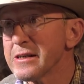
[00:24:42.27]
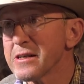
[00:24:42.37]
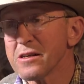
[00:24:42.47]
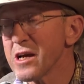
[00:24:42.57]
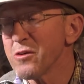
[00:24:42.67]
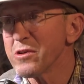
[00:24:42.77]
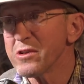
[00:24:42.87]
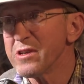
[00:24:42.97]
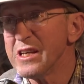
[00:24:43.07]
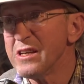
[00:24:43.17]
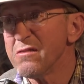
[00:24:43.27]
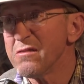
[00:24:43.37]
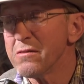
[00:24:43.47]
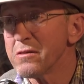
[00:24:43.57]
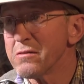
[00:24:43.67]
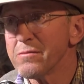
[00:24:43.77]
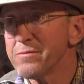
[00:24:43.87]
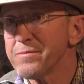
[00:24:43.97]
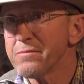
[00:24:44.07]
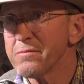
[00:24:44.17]
Because I wasn't eating, and
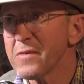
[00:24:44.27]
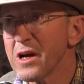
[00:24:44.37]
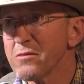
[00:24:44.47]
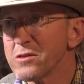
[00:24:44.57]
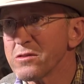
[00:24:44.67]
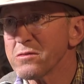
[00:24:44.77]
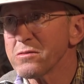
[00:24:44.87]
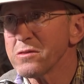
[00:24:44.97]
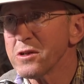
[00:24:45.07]
I was